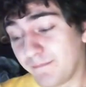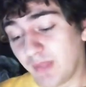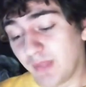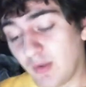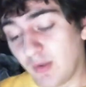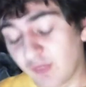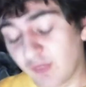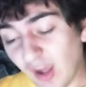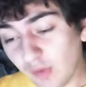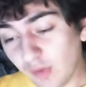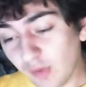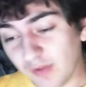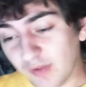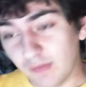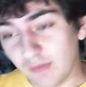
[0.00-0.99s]
Valve,
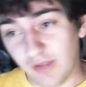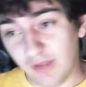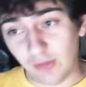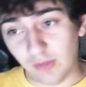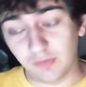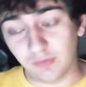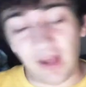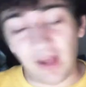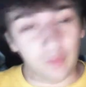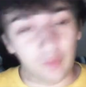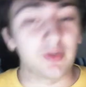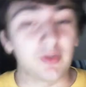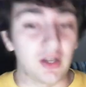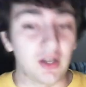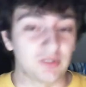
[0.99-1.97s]
the
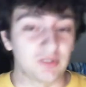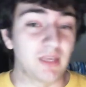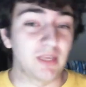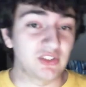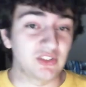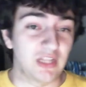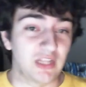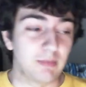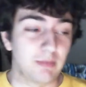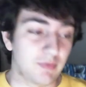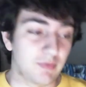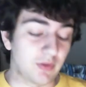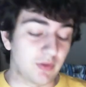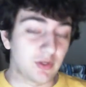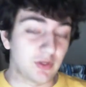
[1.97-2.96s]
guys that make Steam,
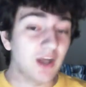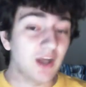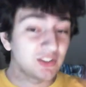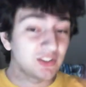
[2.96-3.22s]
the guys that